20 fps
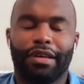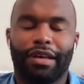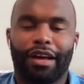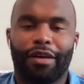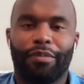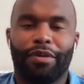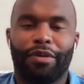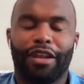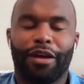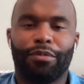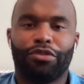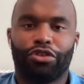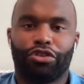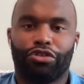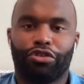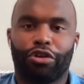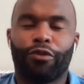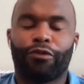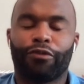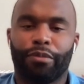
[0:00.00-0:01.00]
I've been able to
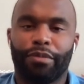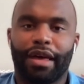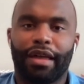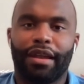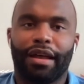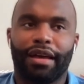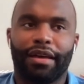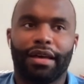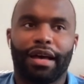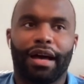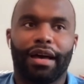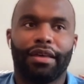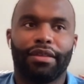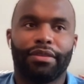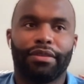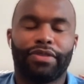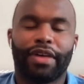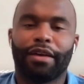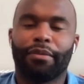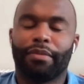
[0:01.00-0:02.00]
grow from that. And I
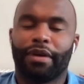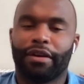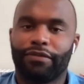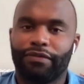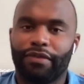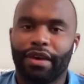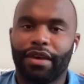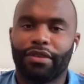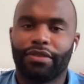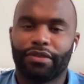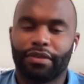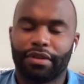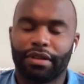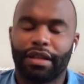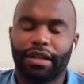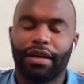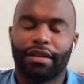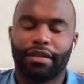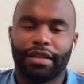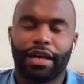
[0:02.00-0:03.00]
thank my faith a
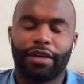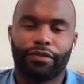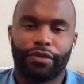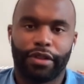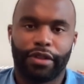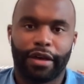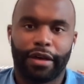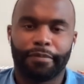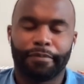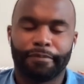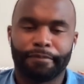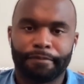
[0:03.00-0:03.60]
lot for that.